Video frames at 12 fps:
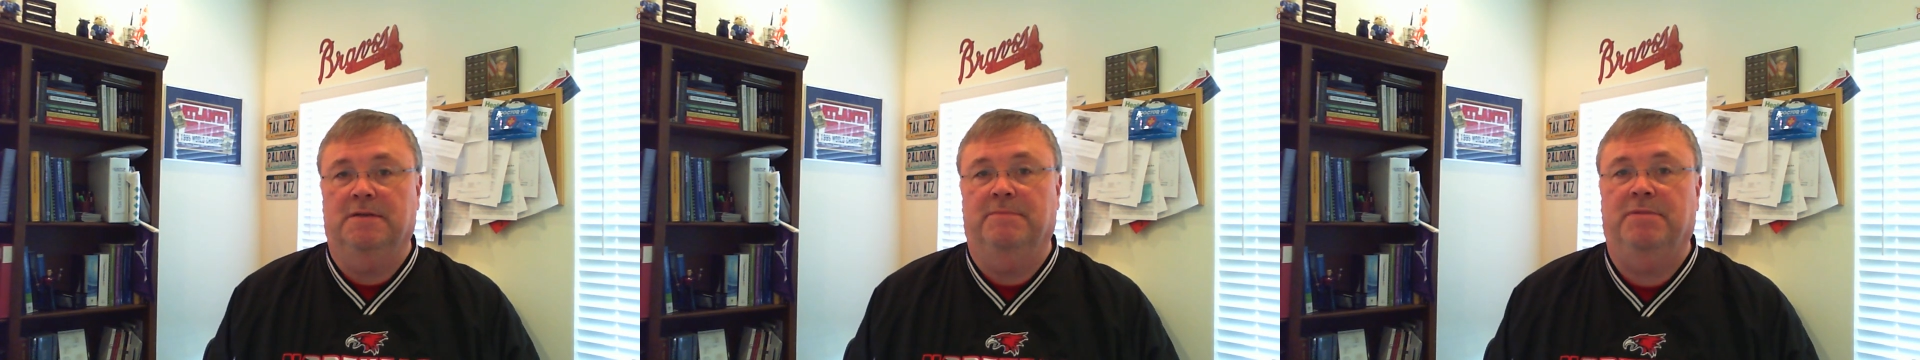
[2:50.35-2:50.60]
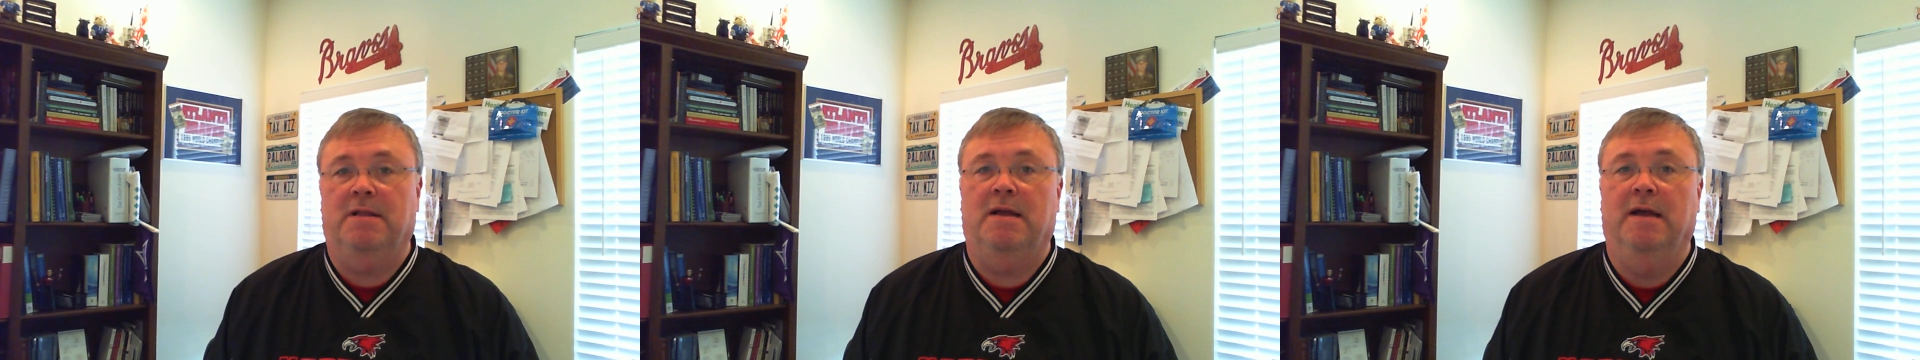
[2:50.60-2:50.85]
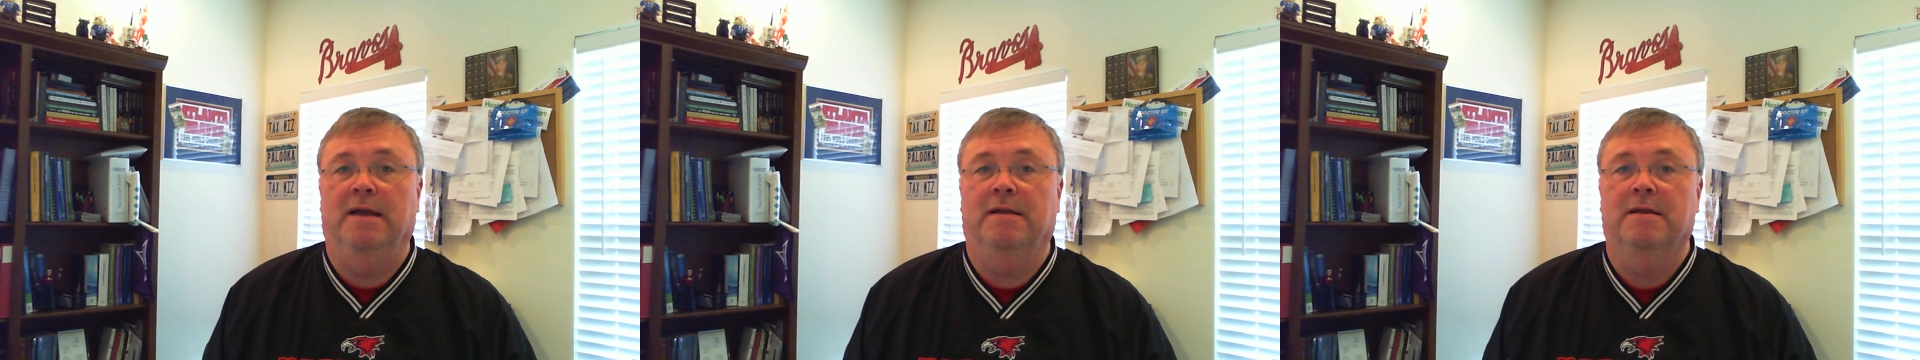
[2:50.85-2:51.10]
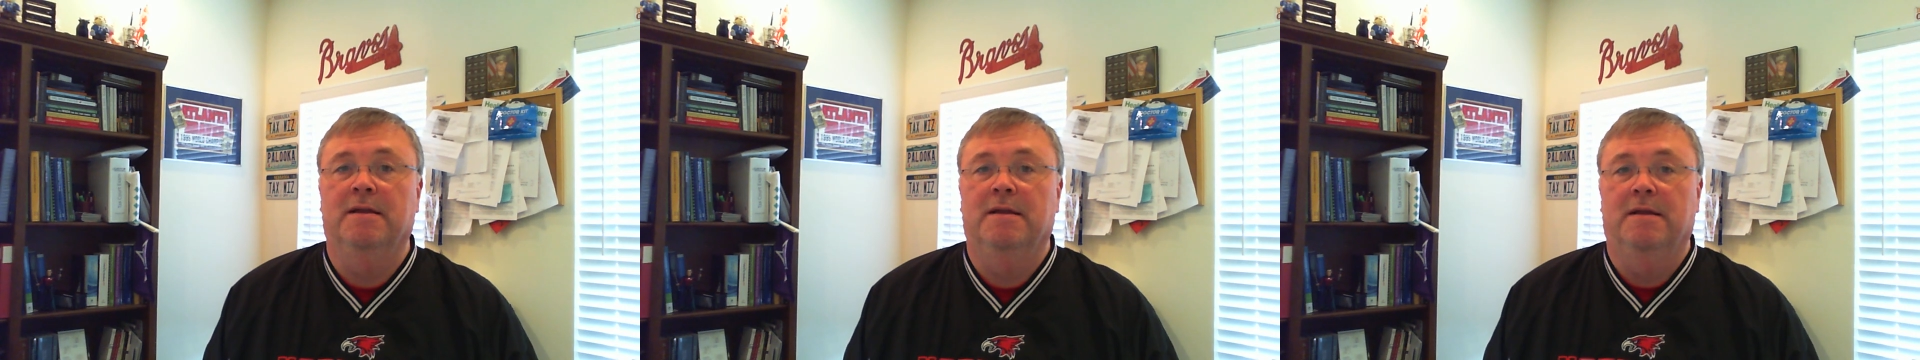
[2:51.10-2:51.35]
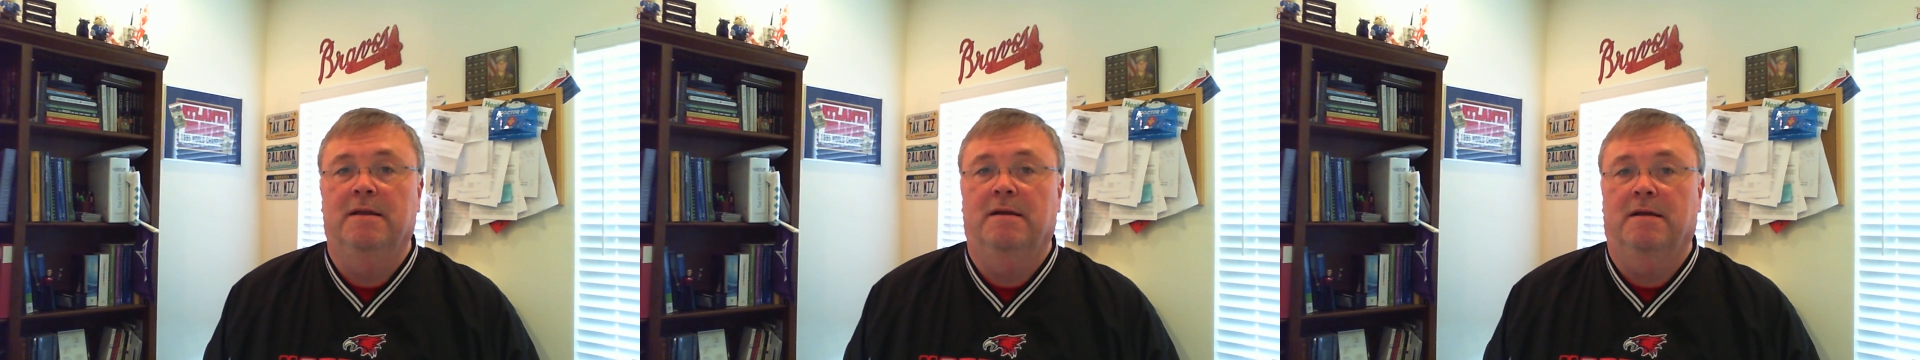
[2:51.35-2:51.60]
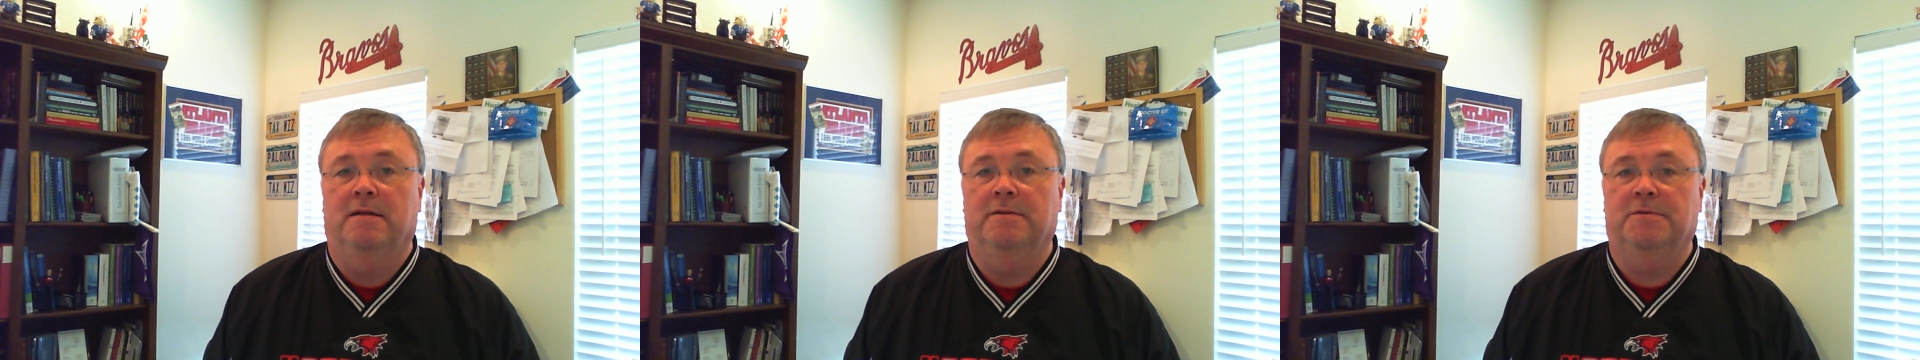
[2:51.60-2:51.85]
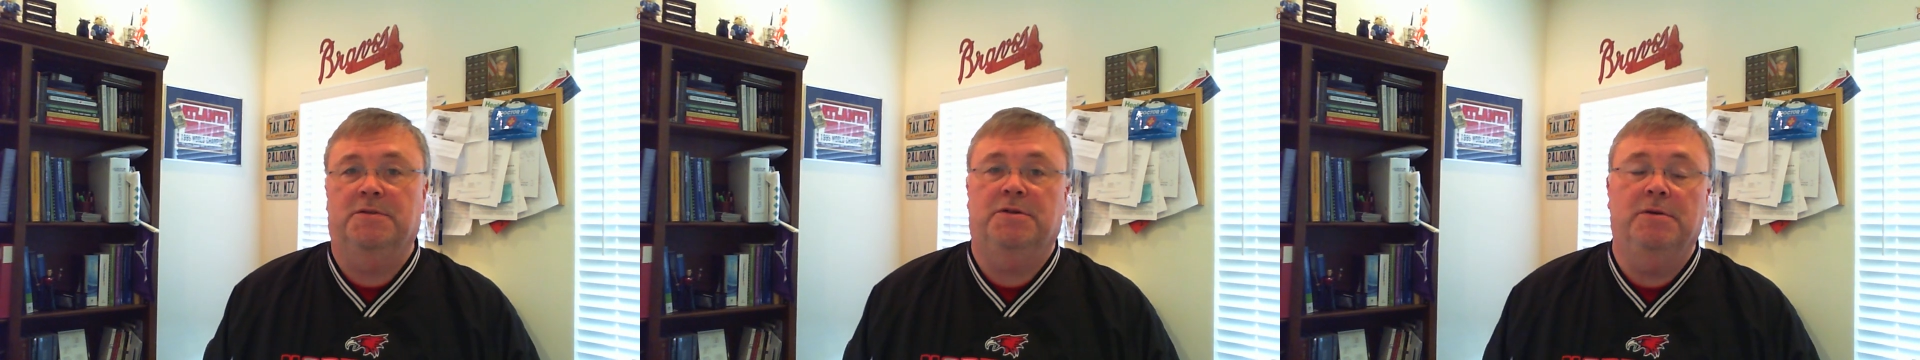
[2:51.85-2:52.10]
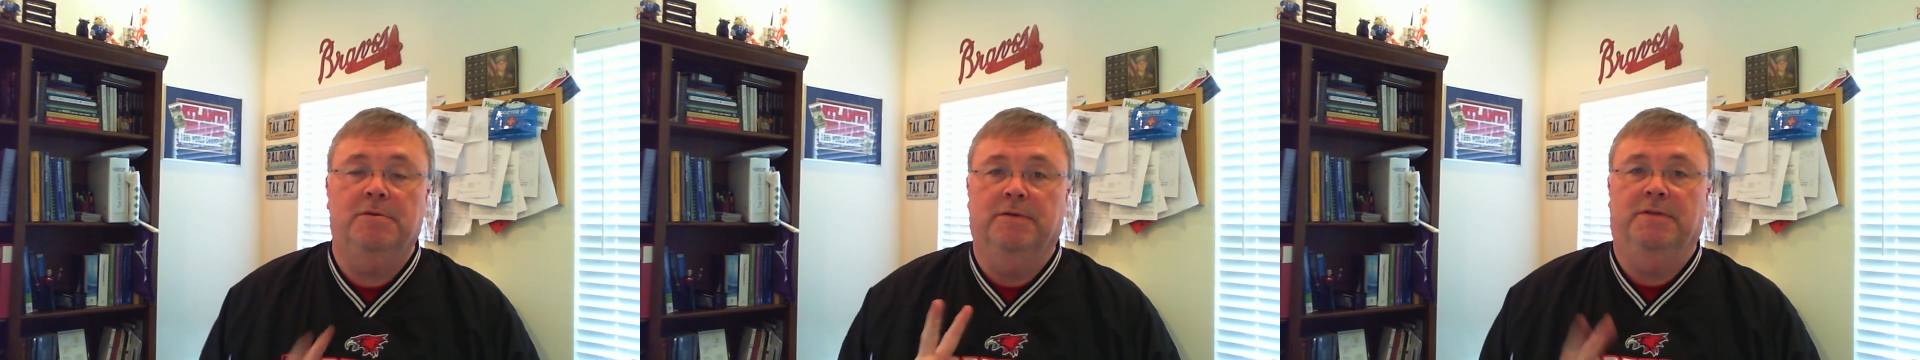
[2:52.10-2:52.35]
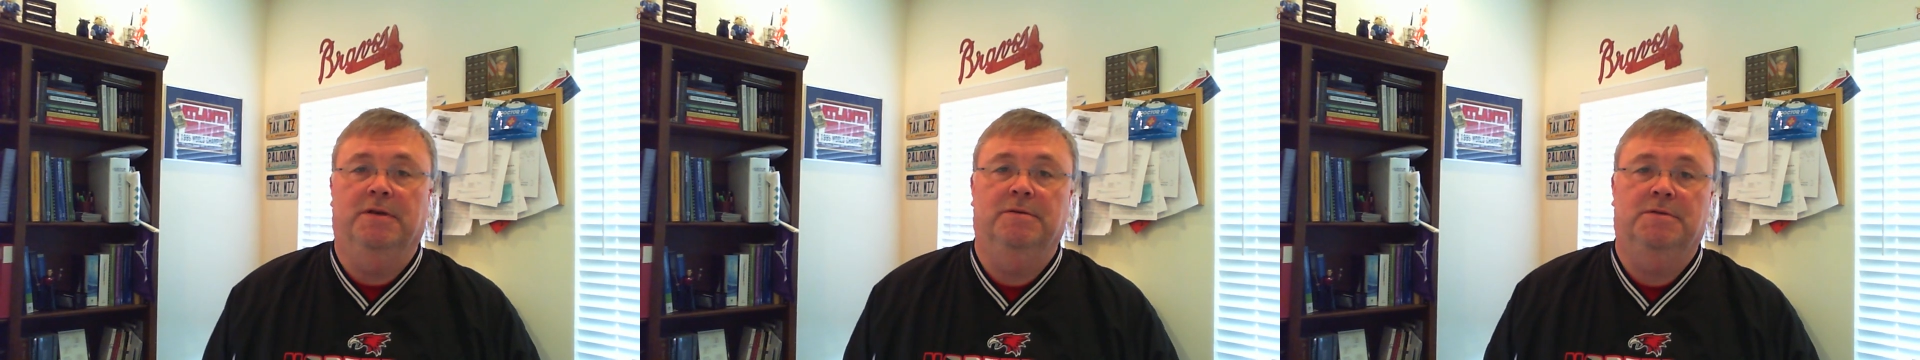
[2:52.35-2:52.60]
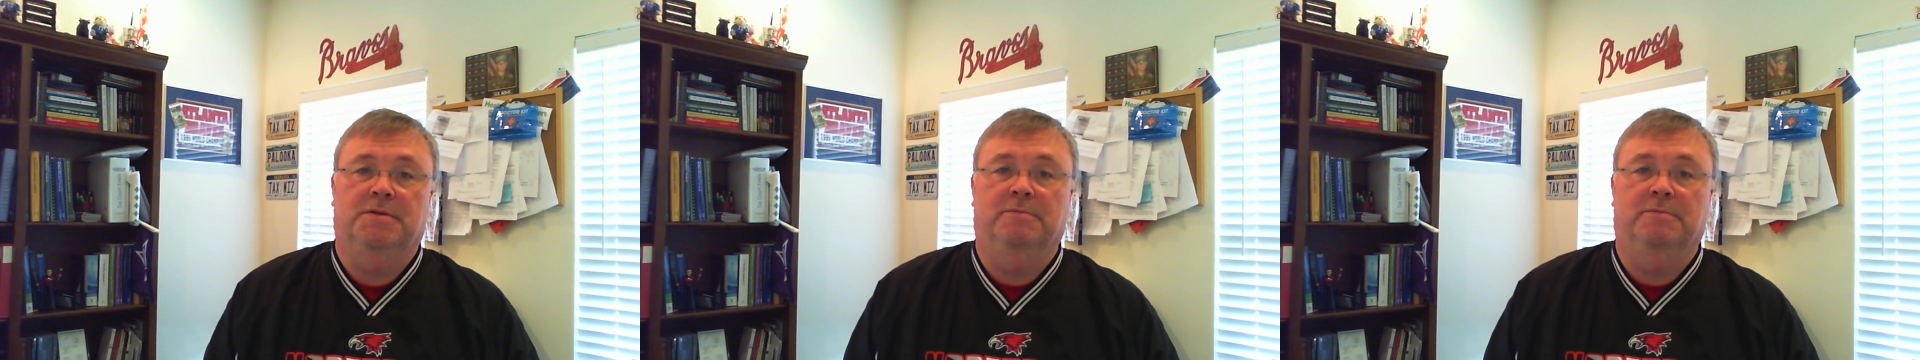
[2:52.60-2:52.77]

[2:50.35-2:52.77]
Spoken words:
apply, and there's two of those.